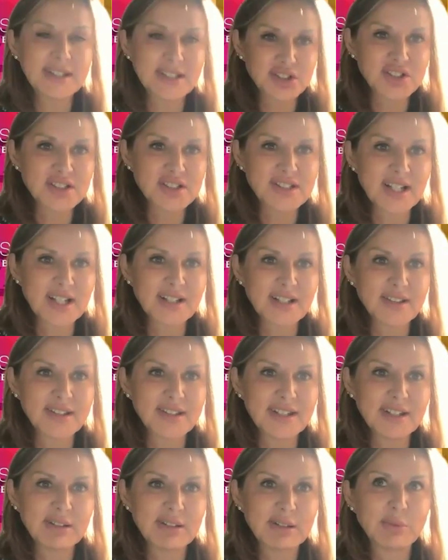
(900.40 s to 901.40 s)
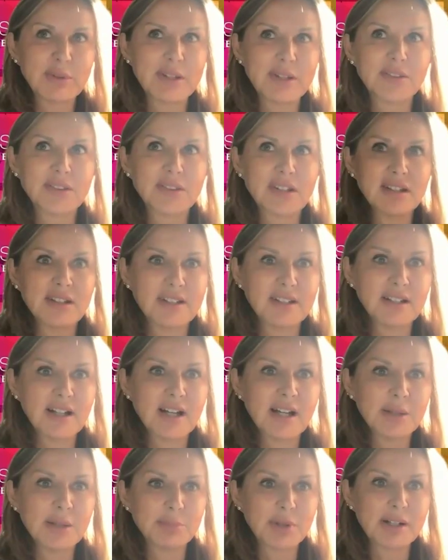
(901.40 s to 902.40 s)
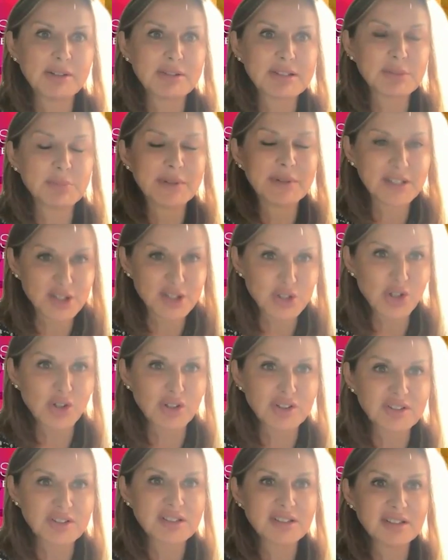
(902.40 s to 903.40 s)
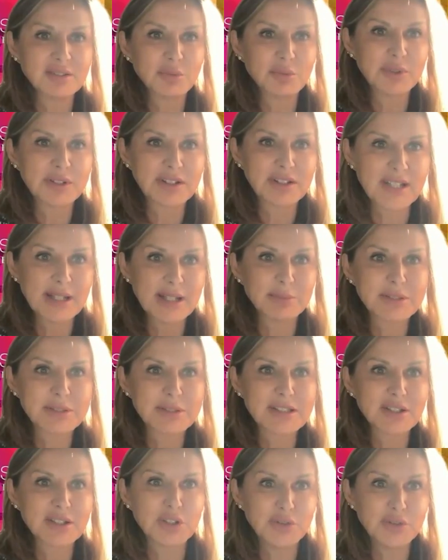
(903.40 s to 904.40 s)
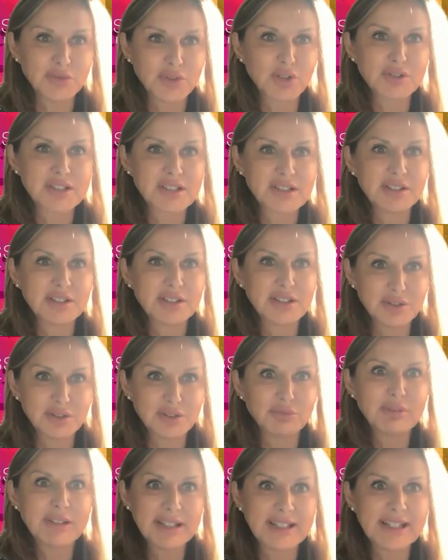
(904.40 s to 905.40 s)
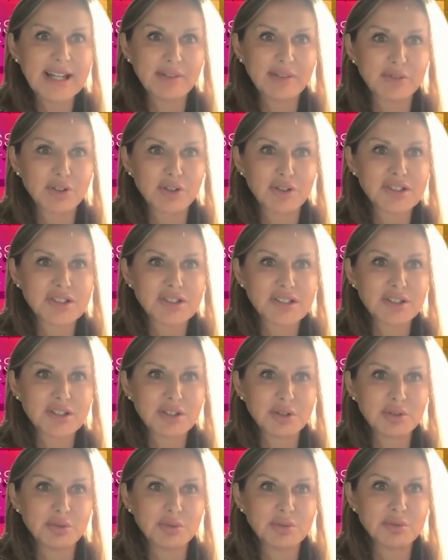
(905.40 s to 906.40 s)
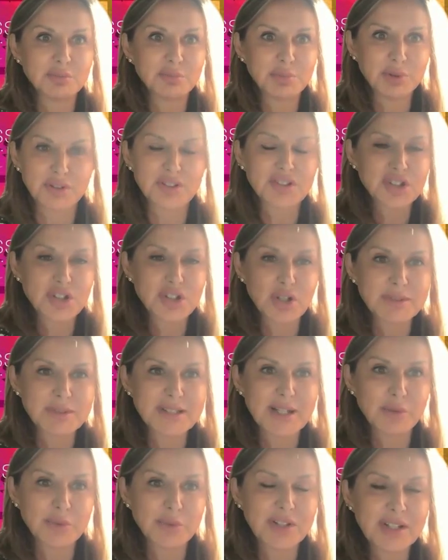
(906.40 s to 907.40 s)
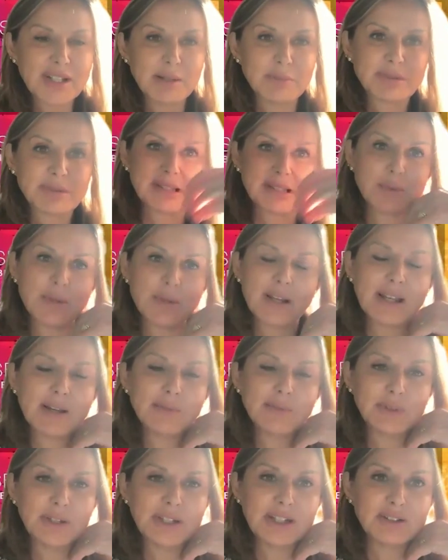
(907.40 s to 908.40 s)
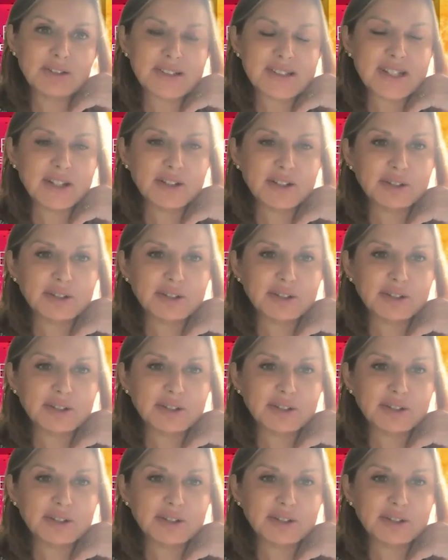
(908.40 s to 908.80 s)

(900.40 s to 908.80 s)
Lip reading: it's just colour theory with eyebrows, but it's not. With lips, you really have got to pull the stops out with lips as well, haven't you? So